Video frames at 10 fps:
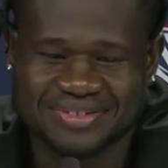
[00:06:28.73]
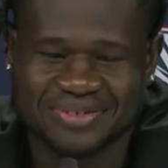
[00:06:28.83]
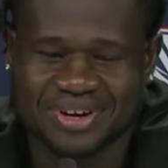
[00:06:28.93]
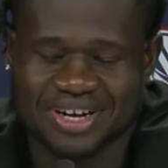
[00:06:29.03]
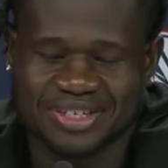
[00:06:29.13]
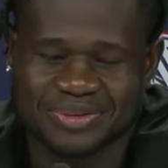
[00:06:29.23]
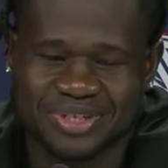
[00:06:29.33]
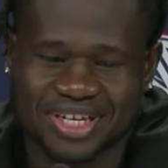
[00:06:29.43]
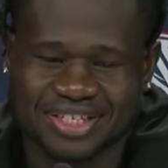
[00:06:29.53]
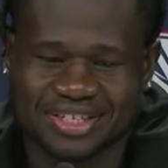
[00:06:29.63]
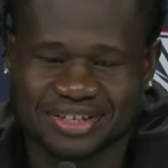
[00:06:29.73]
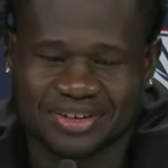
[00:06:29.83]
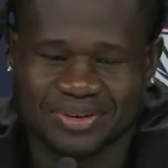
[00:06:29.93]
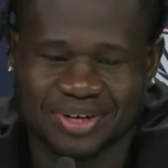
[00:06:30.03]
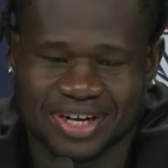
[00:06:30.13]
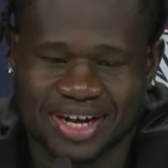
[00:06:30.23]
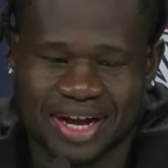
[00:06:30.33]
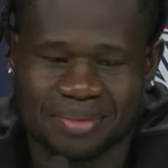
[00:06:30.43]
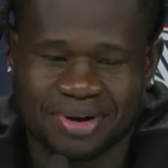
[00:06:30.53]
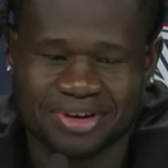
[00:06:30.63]
for us, we just, you know, got to
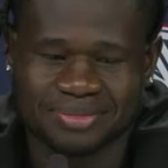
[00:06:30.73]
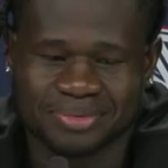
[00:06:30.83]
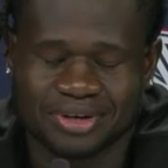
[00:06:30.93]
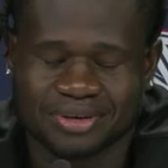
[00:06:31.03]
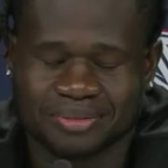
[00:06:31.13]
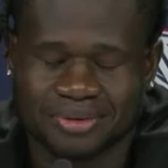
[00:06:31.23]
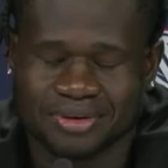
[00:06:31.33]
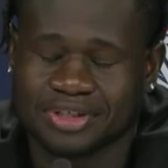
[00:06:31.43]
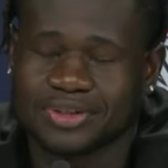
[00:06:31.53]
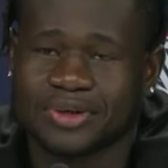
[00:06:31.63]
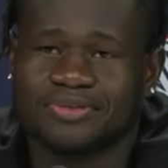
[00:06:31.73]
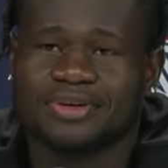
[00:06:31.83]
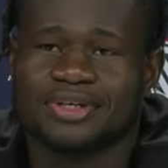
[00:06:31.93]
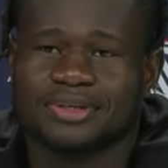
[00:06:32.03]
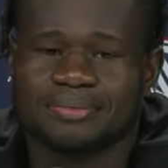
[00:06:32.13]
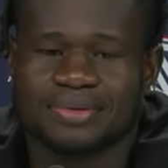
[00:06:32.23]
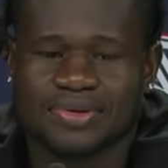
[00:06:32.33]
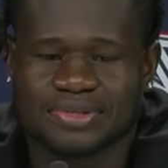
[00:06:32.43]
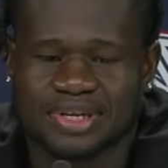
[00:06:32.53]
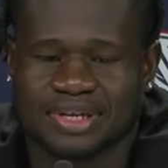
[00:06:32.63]
come out and put on a show for them,
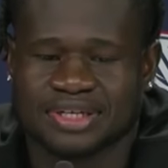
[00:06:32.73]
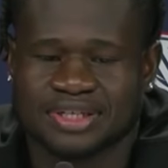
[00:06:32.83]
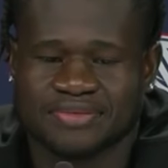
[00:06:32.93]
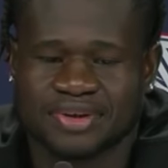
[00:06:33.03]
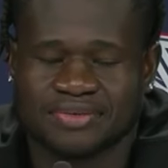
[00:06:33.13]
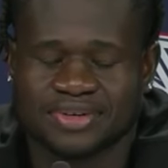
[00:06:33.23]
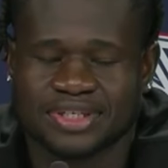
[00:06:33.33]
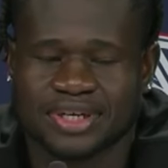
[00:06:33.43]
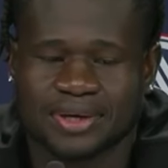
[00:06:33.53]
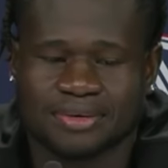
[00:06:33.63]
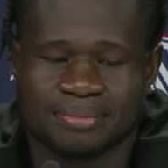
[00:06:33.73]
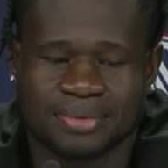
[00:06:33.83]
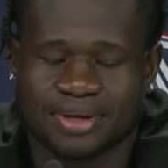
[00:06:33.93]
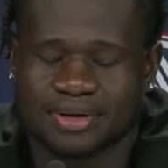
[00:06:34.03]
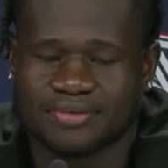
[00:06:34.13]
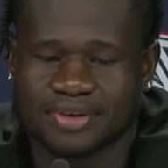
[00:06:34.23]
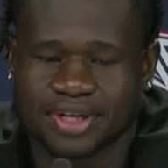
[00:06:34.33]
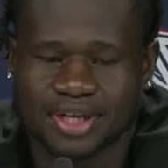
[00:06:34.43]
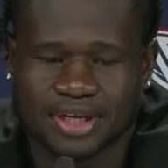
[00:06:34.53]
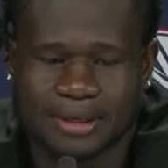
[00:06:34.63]
because they deserve every single bit of
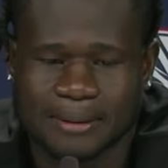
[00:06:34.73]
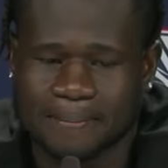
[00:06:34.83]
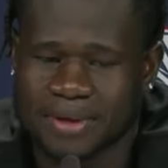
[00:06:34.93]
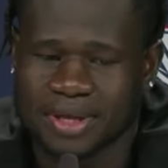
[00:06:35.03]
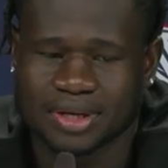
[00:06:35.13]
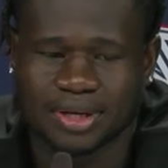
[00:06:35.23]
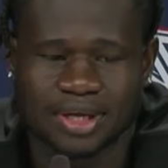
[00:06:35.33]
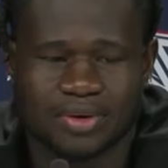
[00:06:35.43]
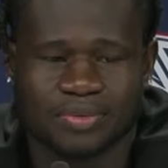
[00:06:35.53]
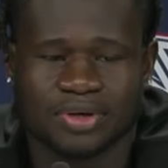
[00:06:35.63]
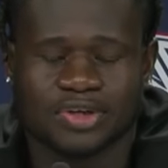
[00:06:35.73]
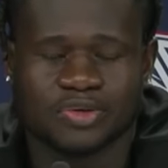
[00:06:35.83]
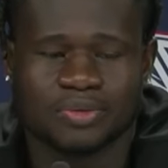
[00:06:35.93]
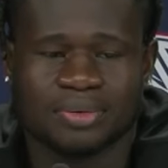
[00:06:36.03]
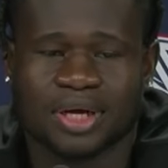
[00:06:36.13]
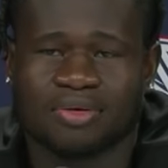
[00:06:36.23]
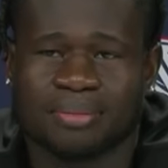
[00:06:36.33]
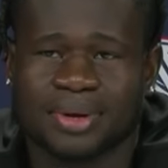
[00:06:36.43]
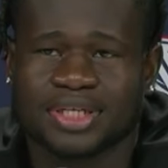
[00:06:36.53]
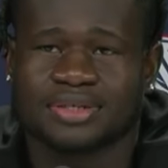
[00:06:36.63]
it. And we need to be
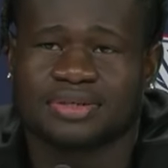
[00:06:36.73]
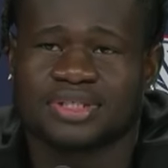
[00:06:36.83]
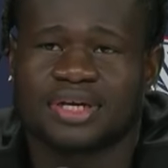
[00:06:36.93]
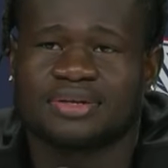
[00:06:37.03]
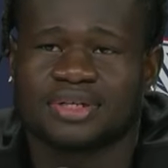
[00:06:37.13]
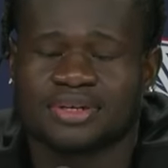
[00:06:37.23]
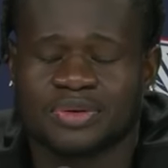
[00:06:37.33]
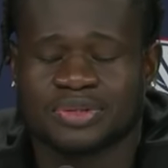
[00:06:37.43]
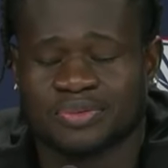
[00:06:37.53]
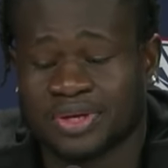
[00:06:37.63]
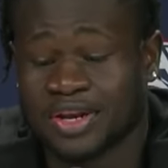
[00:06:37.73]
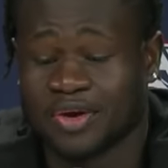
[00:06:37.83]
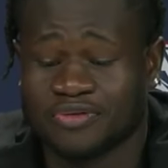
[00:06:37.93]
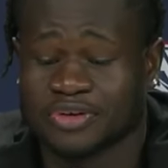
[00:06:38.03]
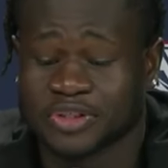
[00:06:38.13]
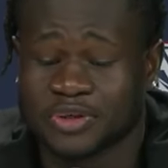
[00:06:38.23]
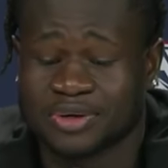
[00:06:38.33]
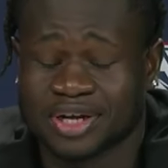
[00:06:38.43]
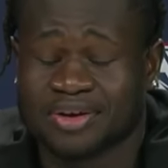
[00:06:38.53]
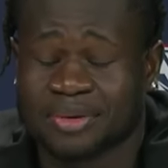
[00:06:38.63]
our best on Saturday, because we know for
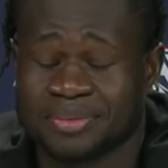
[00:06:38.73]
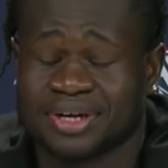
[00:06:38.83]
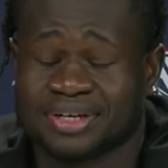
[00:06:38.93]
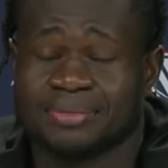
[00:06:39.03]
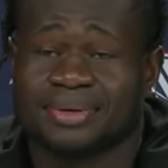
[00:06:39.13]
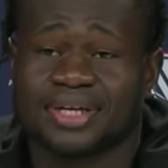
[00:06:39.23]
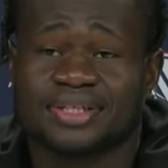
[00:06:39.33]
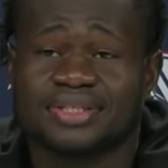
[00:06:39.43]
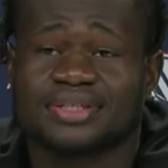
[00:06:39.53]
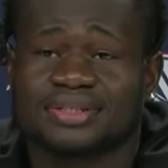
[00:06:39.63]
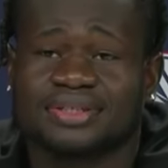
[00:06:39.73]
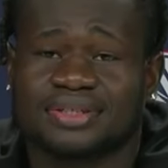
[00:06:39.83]
sure they're going to be at their best.